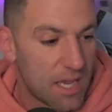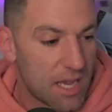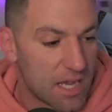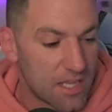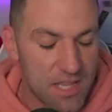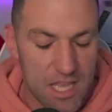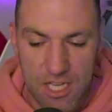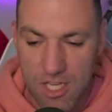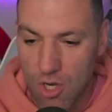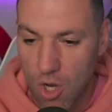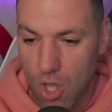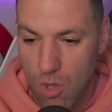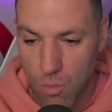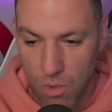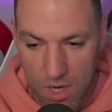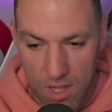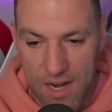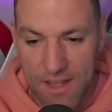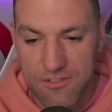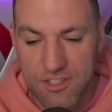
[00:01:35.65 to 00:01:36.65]
And then you're like,
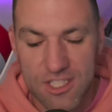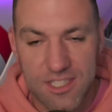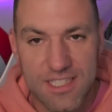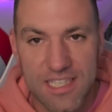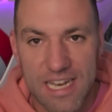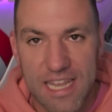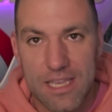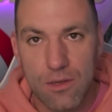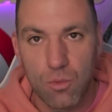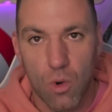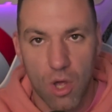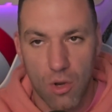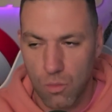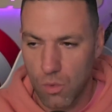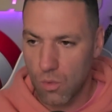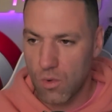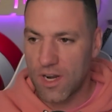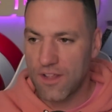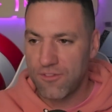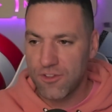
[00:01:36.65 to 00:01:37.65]
well, I'll have to delete one.
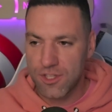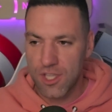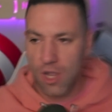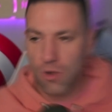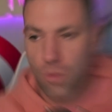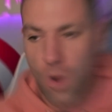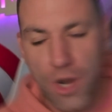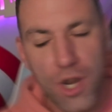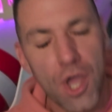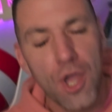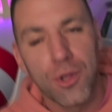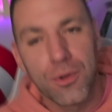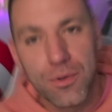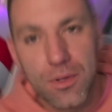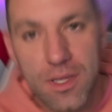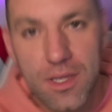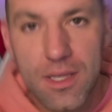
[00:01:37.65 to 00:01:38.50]
Well, what if you don't want to?